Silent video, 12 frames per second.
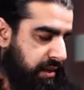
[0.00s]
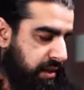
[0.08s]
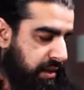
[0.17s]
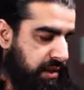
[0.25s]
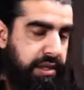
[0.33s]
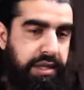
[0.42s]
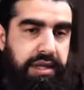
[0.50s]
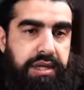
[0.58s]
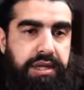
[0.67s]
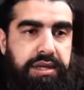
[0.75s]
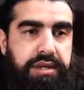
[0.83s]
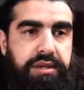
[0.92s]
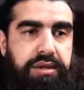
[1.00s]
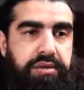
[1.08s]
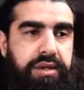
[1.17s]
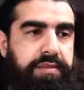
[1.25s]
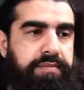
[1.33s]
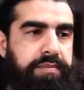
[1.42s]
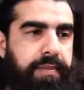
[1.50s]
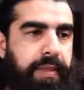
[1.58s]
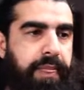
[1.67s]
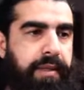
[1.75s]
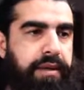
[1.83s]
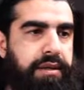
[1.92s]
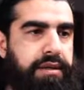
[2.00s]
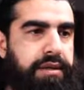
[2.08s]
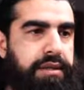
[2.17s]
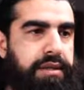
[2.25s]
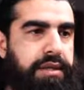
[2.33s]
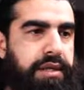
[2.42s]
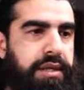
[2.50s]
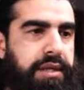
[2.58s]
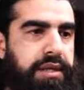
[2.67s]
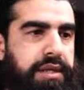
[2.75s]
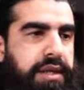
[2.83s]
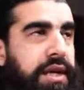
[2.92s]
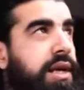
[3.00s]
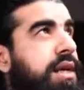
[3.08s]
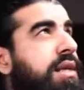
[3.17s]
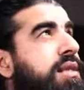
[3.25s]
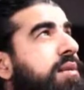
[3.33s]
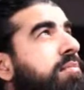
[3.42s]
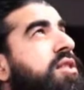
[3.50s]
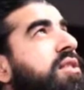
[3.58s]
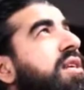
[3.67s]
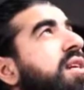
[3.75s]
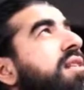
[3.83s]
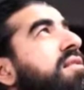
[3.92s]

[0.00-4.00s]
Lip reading: Yeah, so the light isn't much that